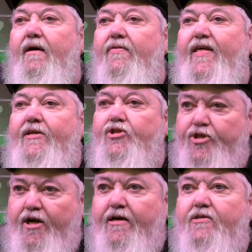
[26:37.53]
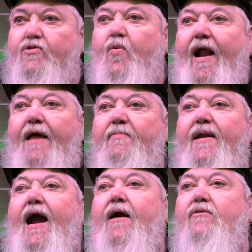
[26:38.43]
than just what I'd been
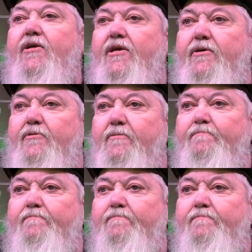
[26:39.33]
hired to do.